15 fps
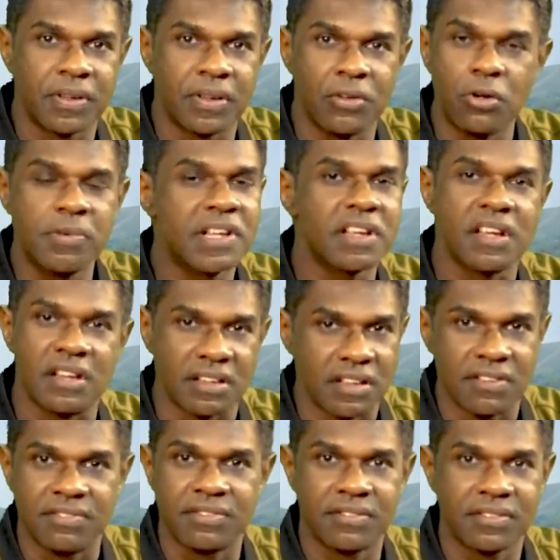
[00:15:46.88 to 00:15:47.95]
nobody can
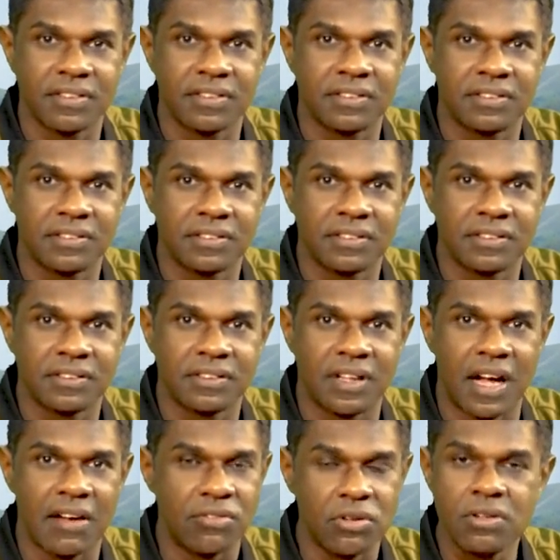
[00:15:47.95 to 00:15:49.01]
give.
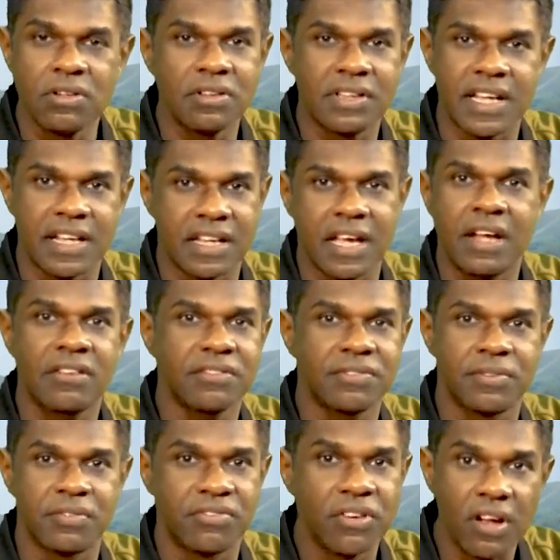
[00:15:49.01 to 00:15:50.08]
I wouldn't take care
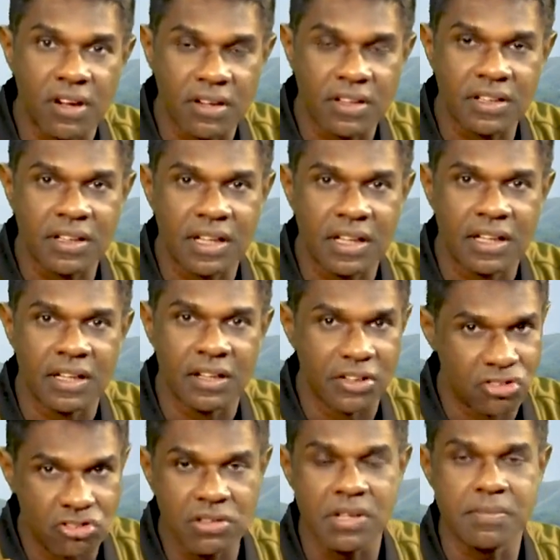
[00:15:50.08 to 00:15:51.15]
of the flock
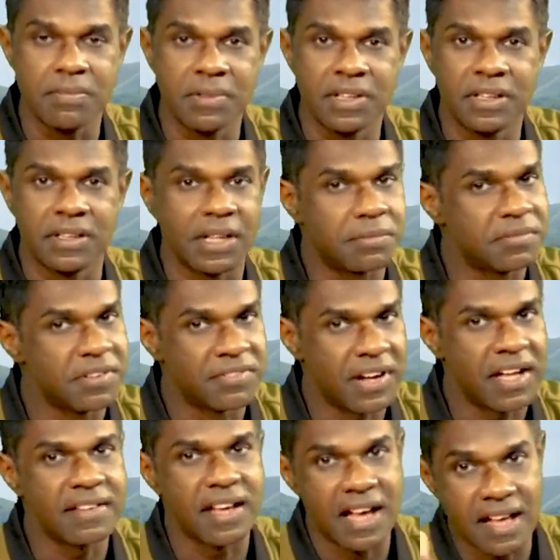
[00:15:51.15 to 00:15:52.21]
or sheep that the
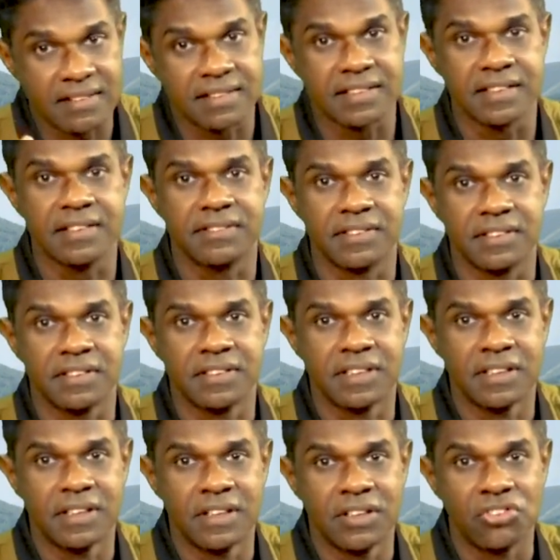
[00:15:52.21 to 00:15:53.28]
Father hasn't given.
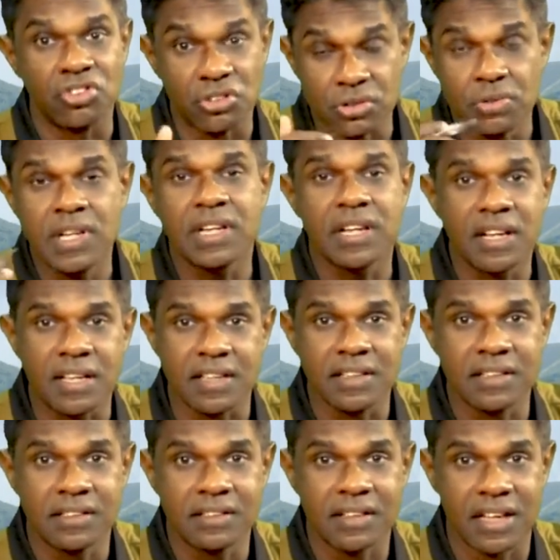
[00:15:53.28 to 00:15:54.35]
So you and
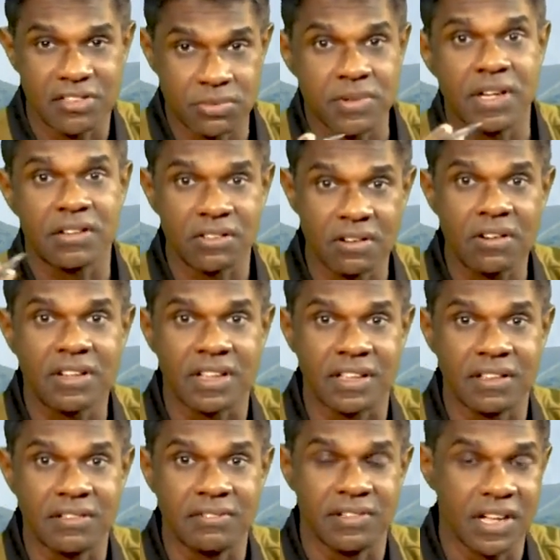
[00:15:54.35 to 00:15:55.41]
I, as we are
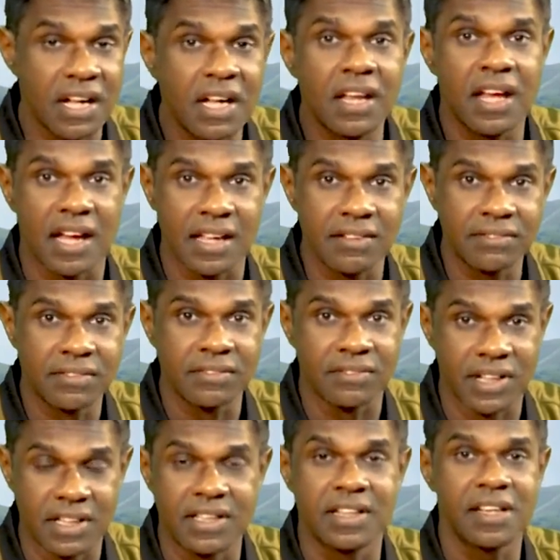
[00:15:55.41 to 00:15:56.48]
talking, we are alive,
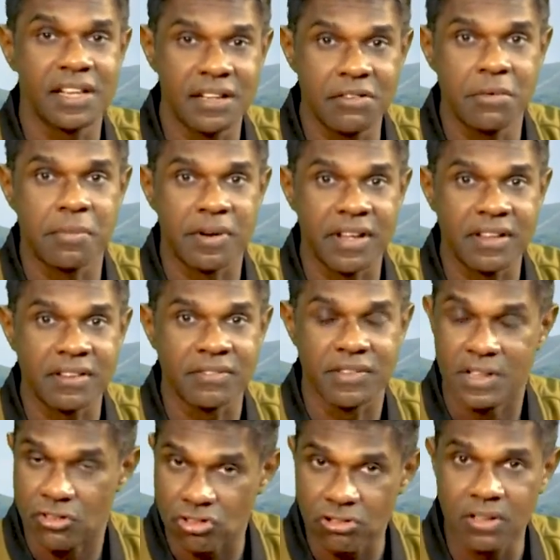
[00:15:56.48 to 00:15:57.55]
we are taking our breath,
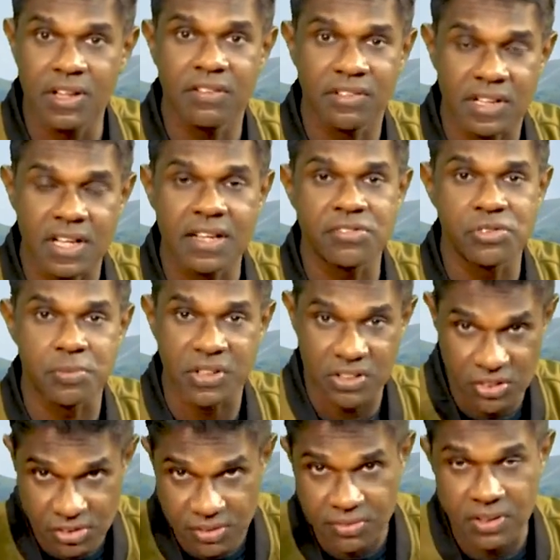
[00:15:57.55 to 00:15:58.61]
we enjoy our lives
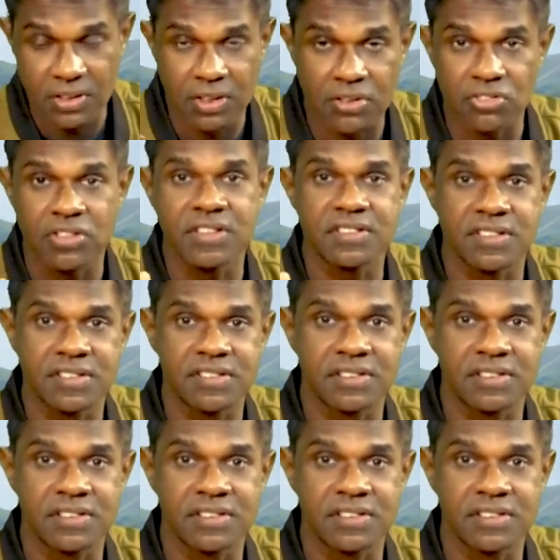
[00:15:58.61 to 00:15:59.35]
because of the Lord Jesus.